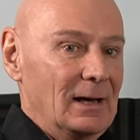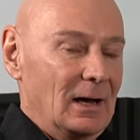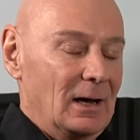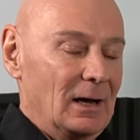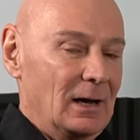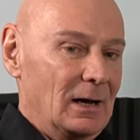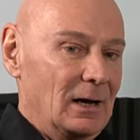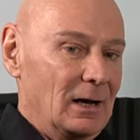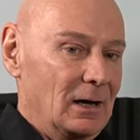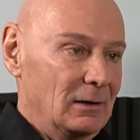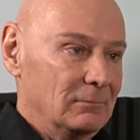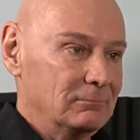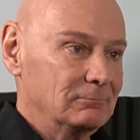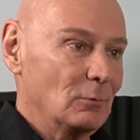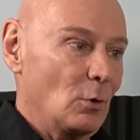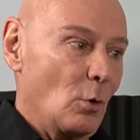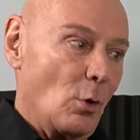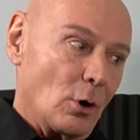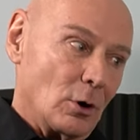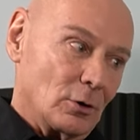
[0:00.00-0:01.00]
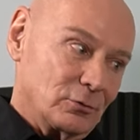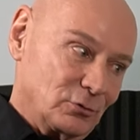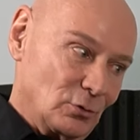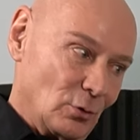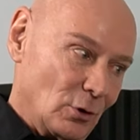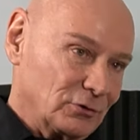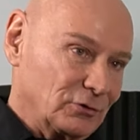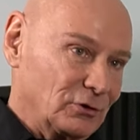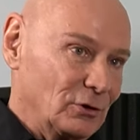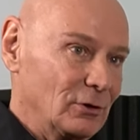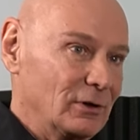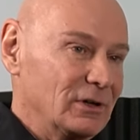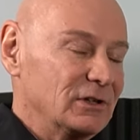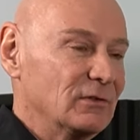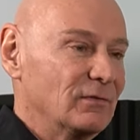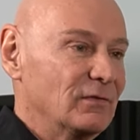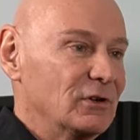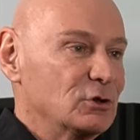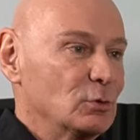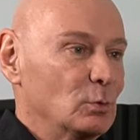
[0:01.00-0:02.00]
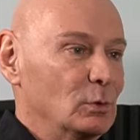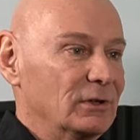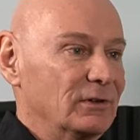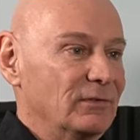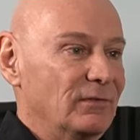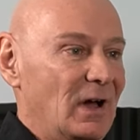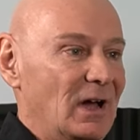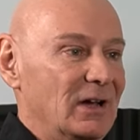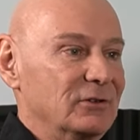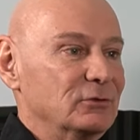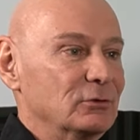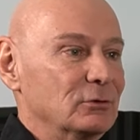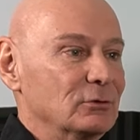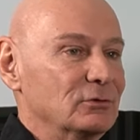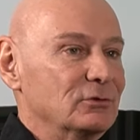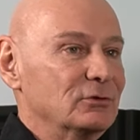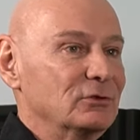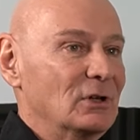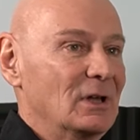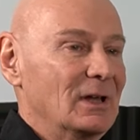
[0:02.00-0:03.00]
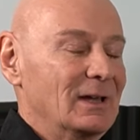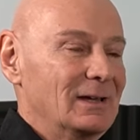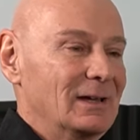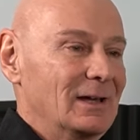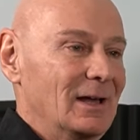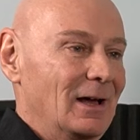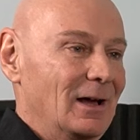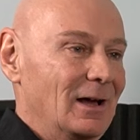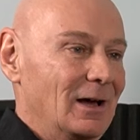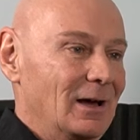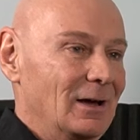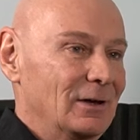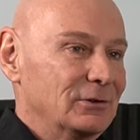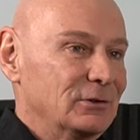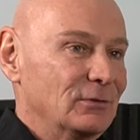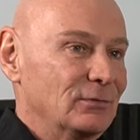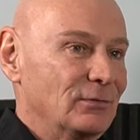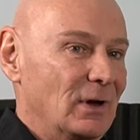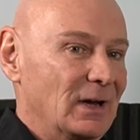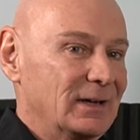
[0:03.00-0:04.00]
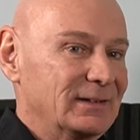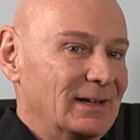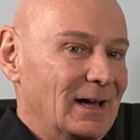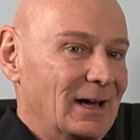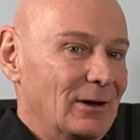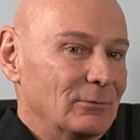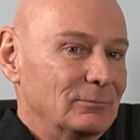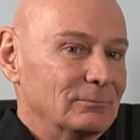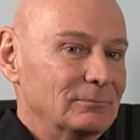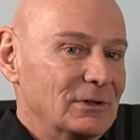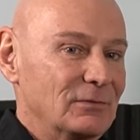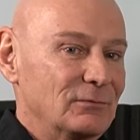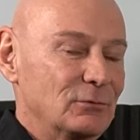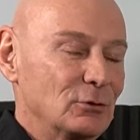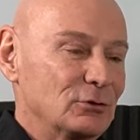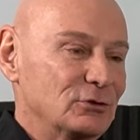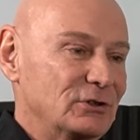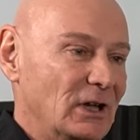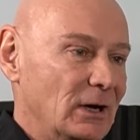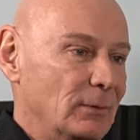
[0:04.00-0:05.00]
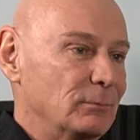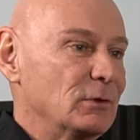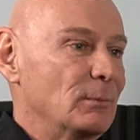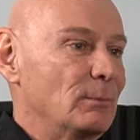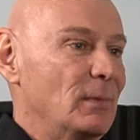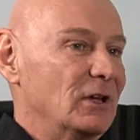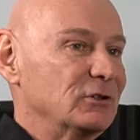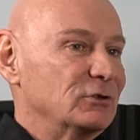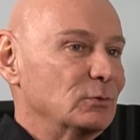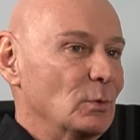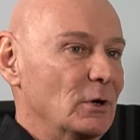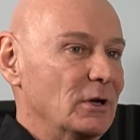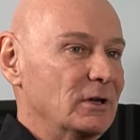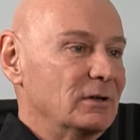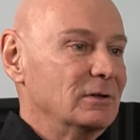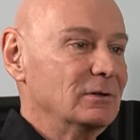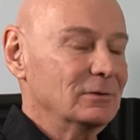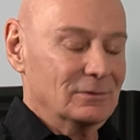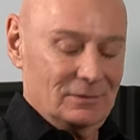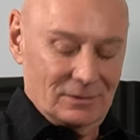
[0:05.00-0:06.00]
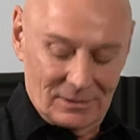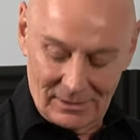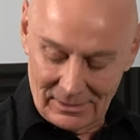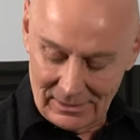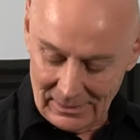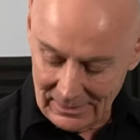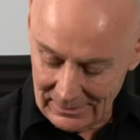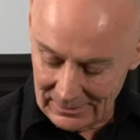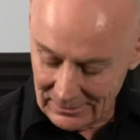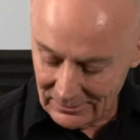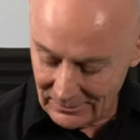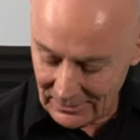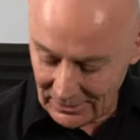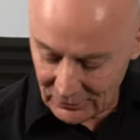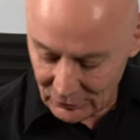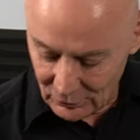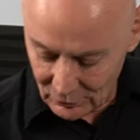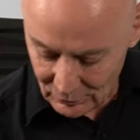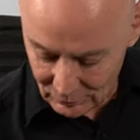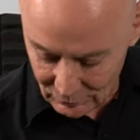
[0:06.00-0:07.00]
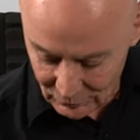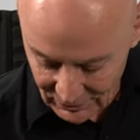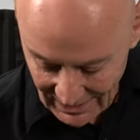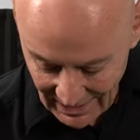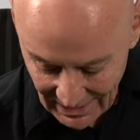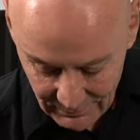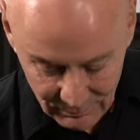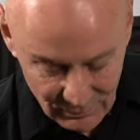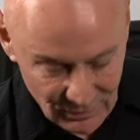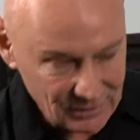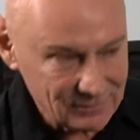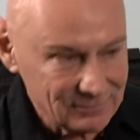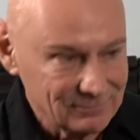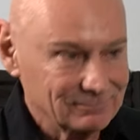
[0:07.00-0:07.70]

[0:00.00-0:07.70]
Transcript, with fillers: um, or talk to your individual advisors uh, to find out if you're set up the best way that you can be.